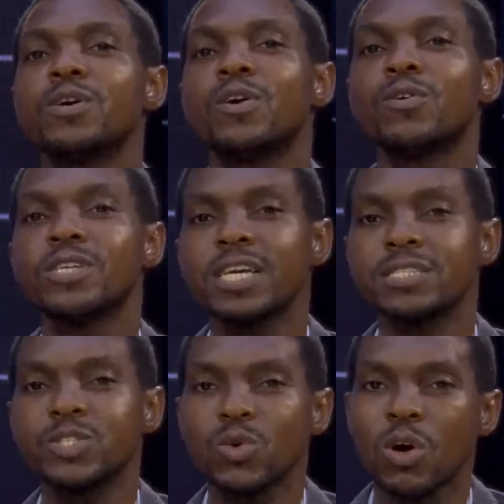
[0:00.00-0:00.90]
or
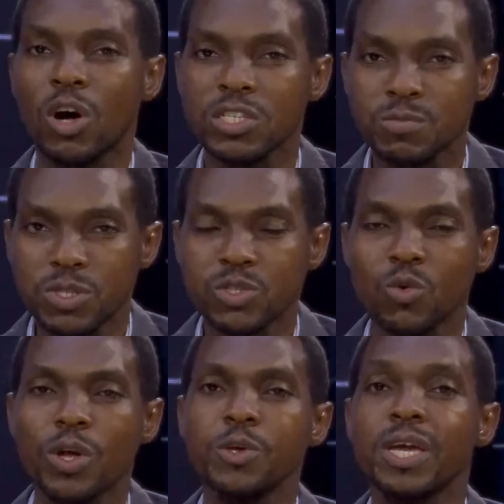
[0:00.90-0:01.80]
get to a hospital
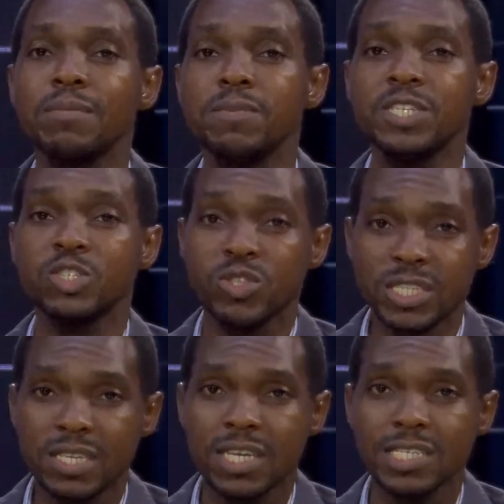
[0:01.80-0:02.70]
where you can be
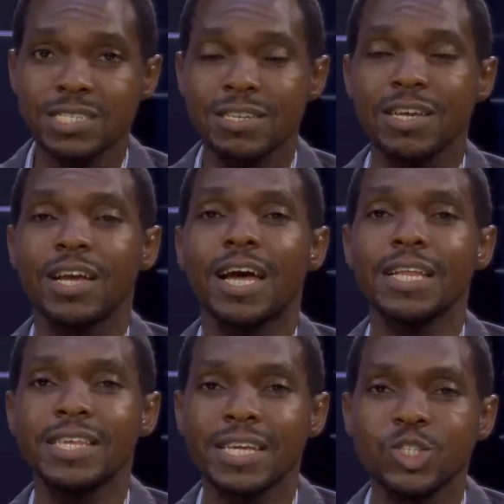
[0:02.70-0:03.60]
treated
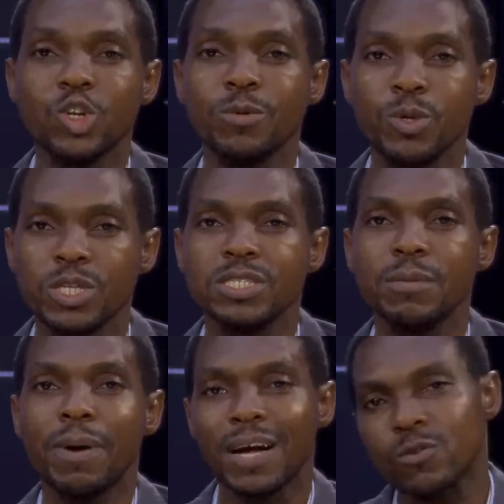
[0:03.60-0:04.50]
and get your immunity
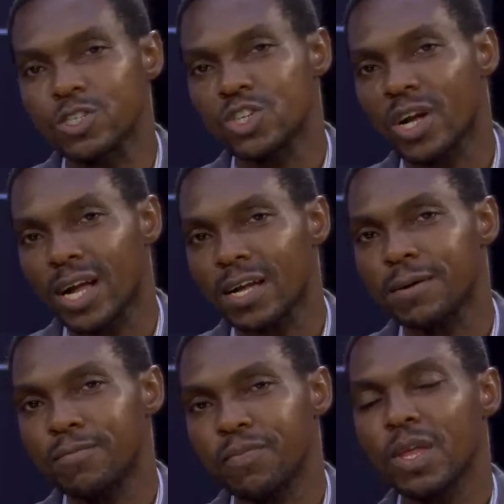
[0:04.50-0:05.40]
back on track.
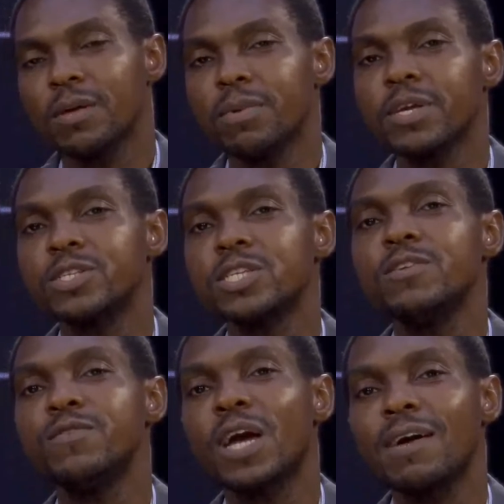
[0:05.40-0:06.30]
Because
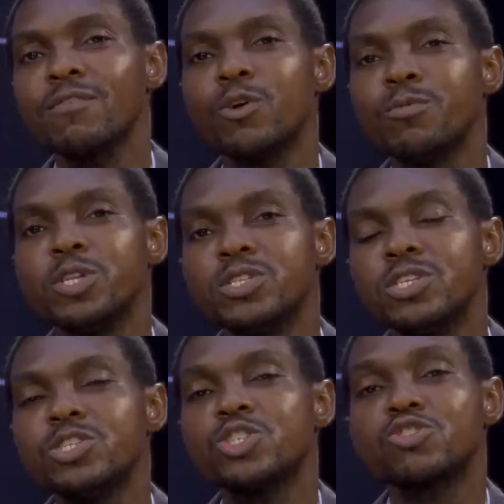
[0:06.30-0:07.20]
if you have your immunity
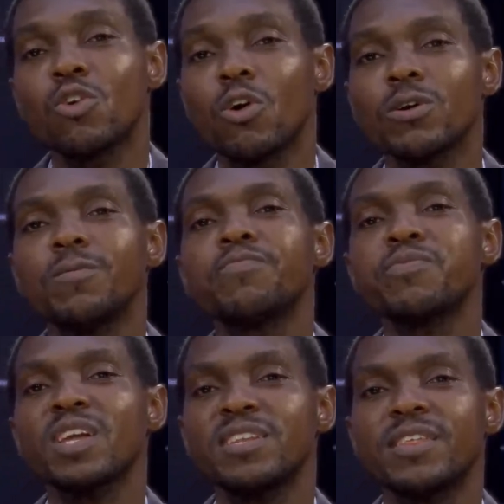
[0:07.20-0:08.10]
strong,
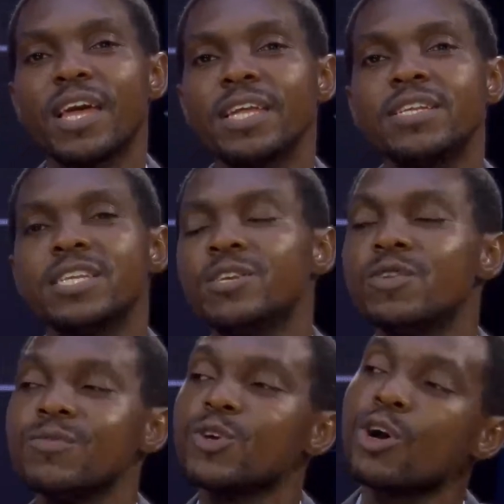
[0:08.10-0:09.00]
then even
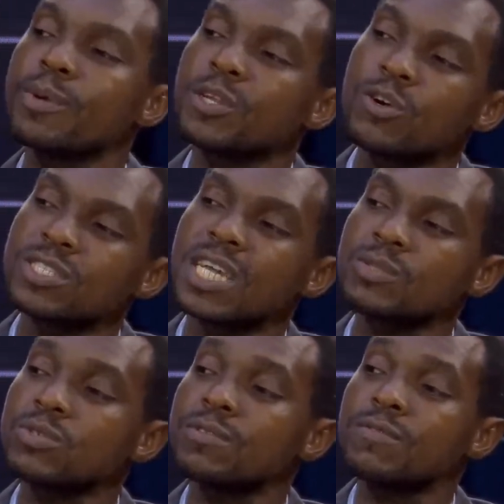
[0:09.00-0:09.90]
if you come in contact
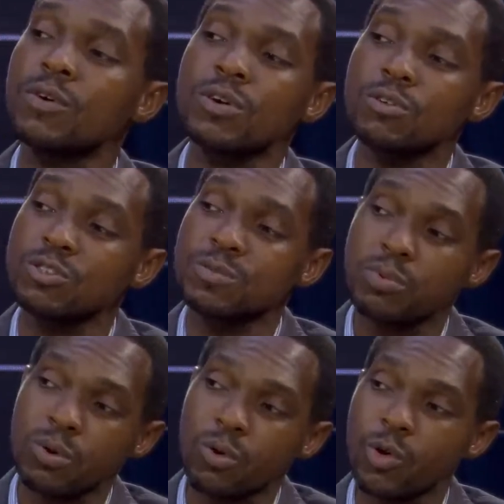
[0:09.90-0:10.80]
with a fungal
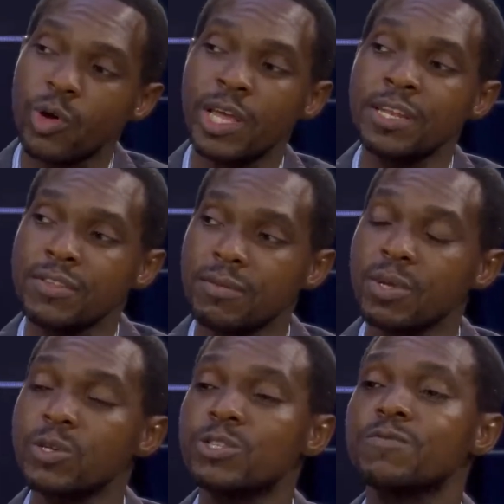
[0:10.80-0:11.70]
spore or anything,
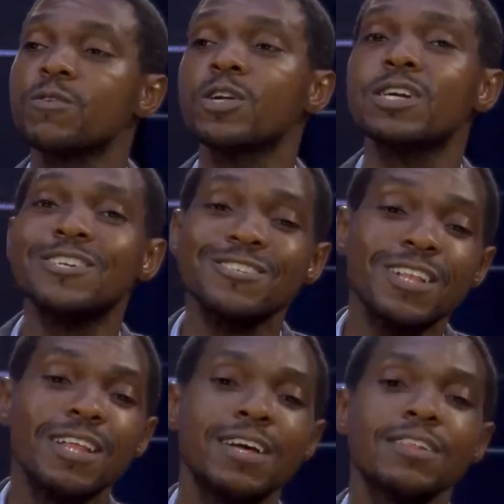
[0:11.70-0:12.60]
because the fungal
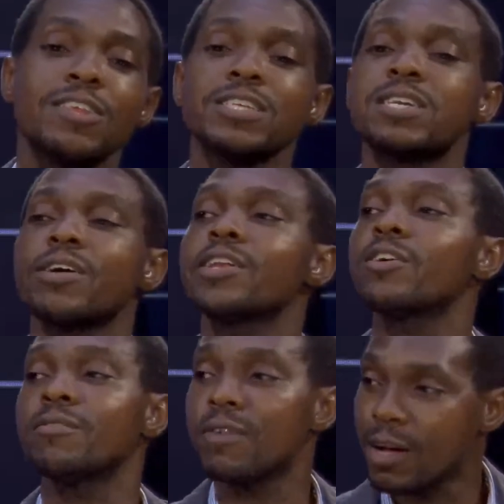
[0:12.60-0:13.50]
things are in our
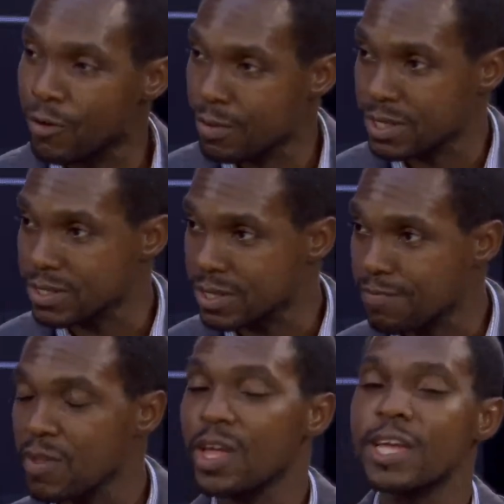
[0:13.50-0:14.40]
environment,
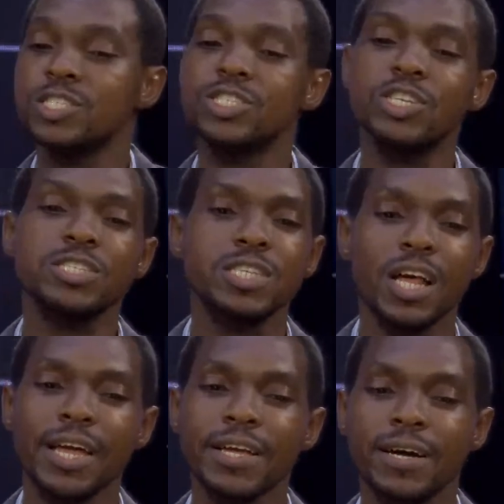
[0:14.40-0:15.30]
it's just
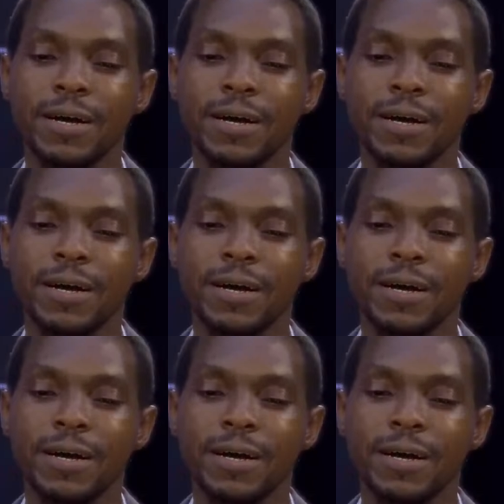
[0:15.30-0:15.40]
like